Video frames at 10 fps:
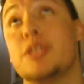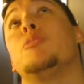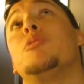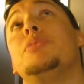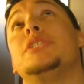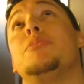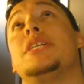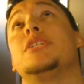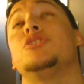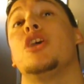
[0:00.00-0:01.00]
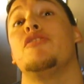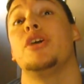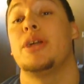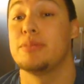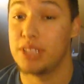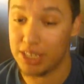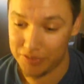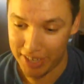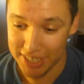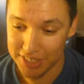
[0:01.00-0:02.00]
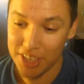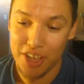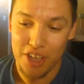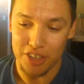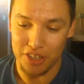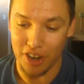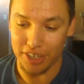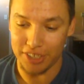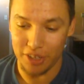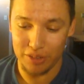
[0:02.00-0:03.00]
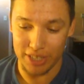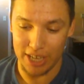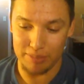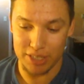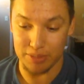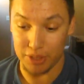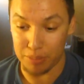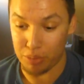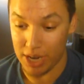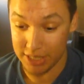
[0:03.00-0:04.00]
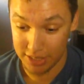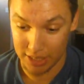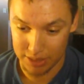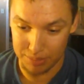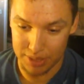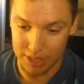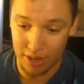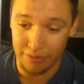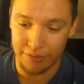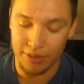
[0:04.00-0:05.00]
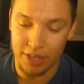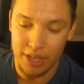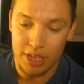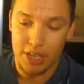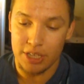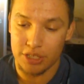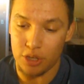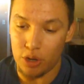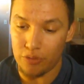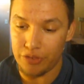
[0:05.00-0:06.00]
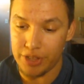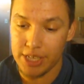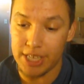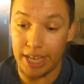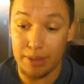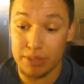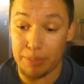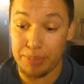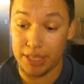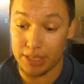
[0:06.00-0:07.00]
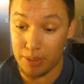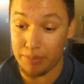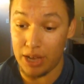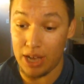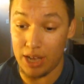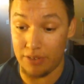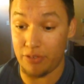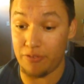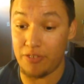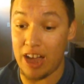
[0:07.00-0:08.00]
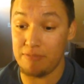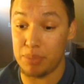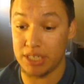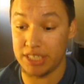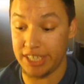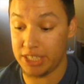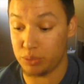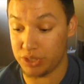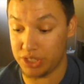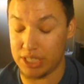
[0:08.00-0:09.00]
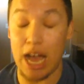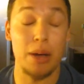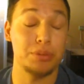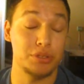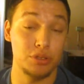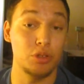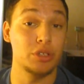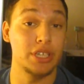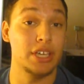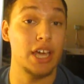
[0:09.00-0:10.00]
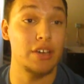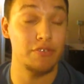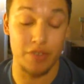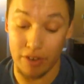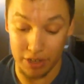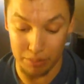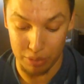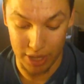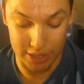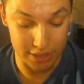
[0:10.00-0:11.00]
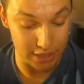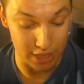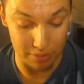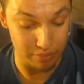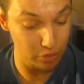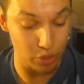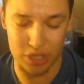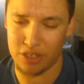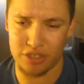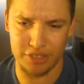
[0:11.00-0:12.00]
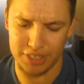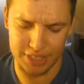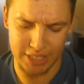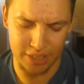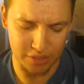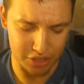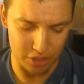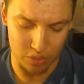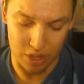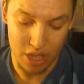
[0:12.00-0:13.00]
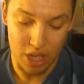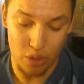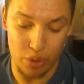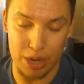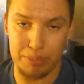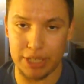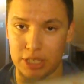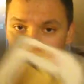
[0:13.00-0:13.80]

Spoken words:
the #1 place to buy soundtrack video games in Las Vegas. You already know, they gave me some good prices on some stuff. So for these games, I picked up for $5 each, which is absolutely a very good price. Wasn't going to turn these down, so went and picked